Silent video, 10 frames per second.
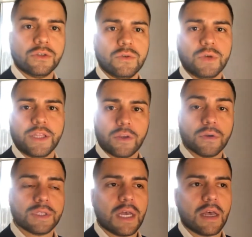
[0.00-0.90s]
get
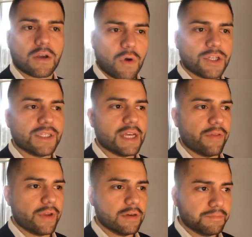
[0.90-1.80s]
those questions out
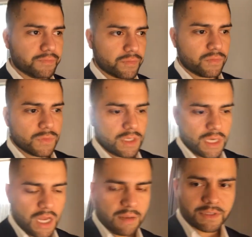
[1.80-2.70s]
there.
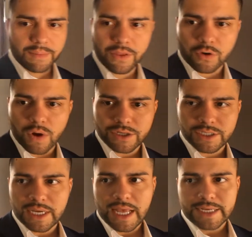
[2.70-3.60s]
Some other questions
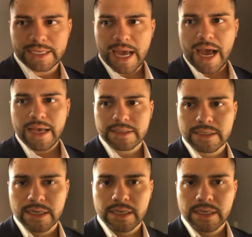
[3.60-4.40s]
I like to ask.